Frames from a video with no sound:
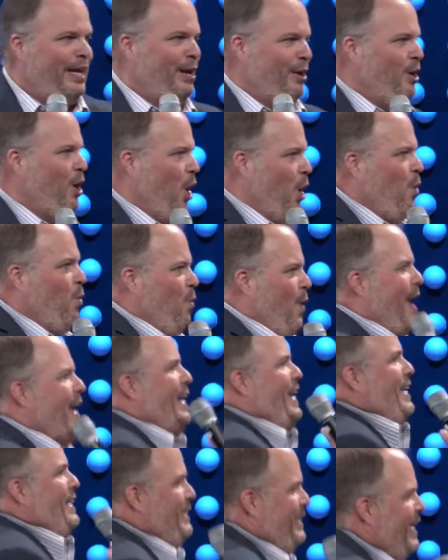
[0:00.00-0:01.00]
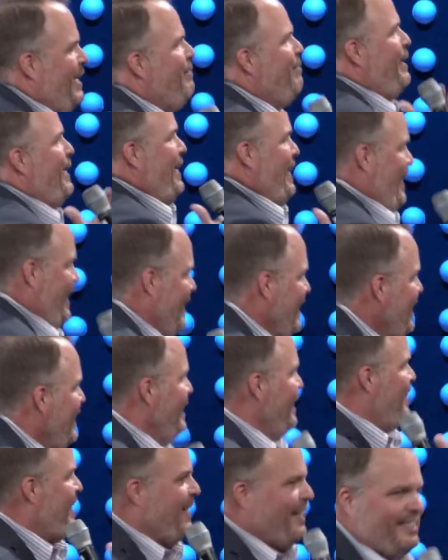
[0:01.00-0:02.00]
that it awakens in me
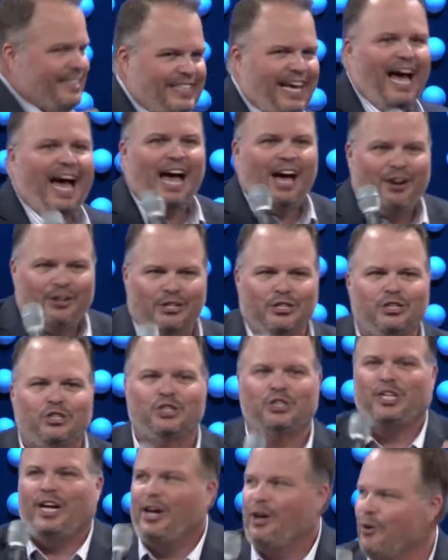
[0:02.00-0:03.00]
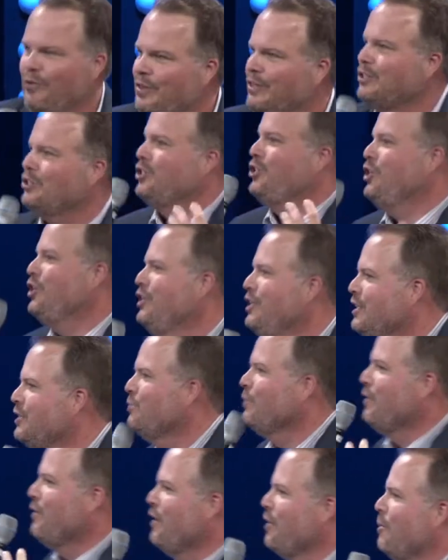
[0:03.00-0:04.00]
the desire to share this
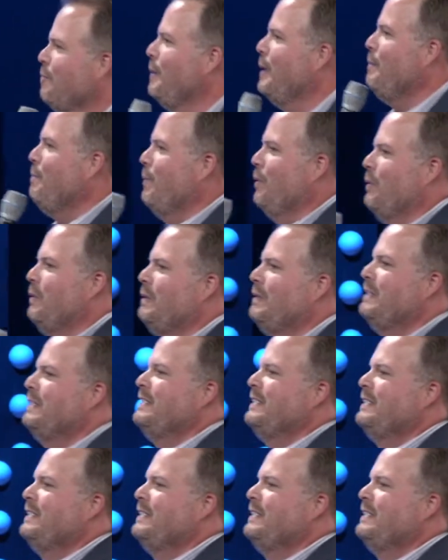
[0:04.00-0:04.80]
goodness with other people.